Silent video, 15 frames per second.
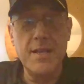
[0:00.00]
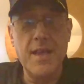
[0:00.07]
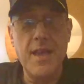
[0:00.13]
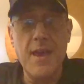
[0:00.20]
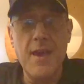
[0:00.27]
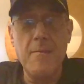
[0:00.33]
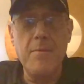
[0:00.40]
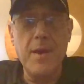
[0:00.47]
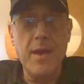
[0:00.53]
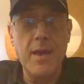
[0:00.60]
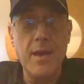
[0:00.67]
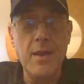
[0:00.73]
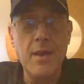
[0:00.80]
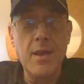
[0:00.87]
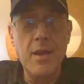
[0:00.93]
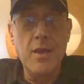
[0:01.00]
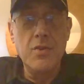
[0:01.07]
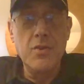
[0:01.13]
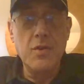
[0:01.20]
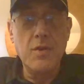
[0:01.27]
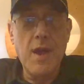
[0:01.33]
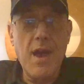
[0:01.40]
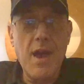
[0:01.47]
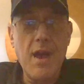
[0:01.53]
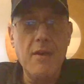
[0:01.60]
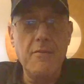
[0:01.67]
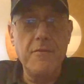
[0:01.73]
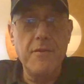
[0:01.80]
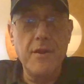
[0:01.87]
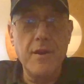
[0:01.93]
campaign to
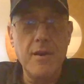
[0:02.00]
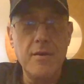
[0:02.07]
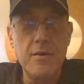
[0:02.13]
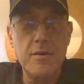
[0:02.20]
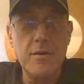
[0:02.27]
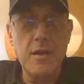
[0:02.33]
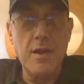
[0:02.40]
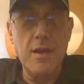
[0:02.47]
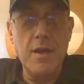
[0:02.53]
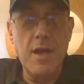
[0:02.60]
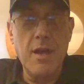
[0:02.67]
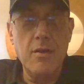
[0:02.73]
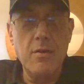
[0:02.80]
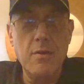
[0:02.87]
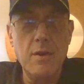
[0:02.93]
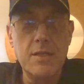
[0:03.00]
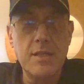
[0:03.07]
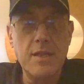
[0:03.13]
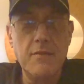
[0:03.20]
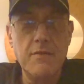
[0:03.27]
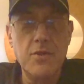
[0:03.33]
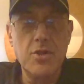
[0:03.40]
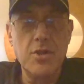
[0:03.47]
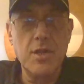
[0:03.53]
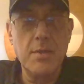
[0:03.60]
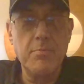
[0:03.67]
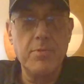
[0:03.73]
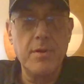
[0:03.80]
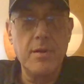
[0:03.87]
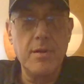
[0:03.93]
have uh, a, a, U.S. Navy
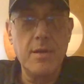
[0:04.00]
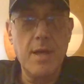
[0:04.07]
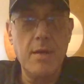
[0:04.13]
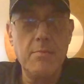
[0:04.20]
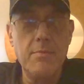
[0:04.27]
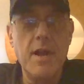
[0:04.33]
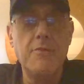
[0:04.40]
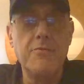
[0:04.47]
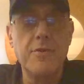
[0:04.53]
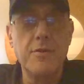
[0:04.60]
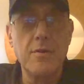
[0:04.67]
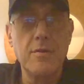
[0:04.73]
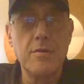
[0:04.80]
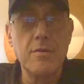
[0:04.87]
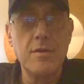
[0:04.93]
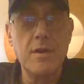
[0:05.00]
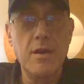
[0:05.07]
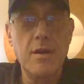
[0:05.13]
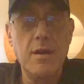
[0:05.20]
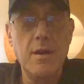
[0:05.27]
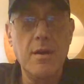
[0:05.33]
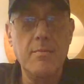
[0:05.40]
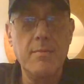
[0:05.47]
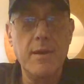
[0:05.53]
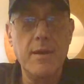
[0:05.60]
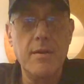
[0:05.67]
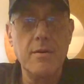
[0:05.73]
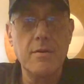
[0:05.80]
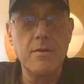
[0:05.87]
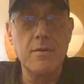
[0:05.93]
ship named after uh, my
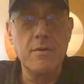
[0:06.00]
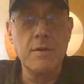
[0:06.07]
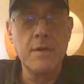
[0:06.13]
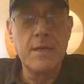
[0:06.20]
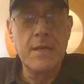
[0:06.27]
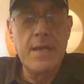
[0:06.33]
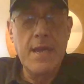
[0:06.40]
uncle.